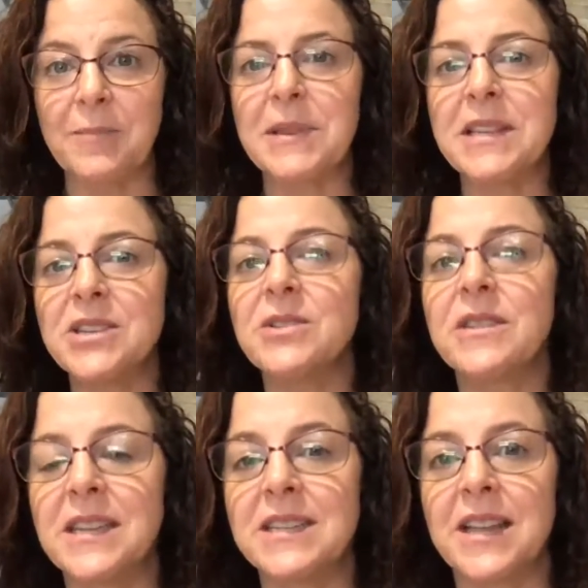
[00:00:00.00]
but these are
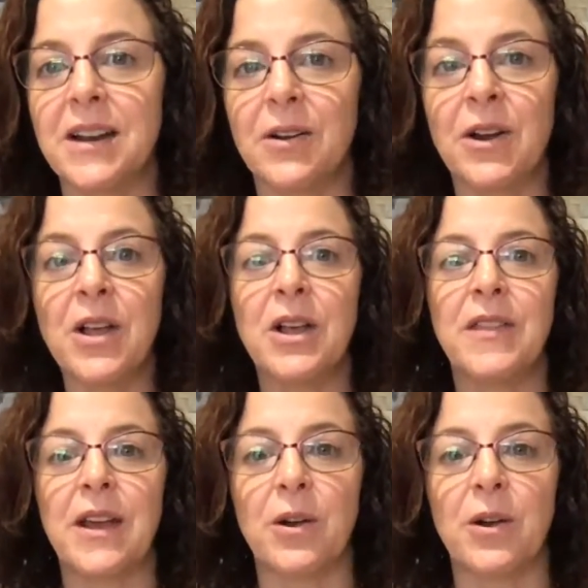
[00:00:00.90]
things that are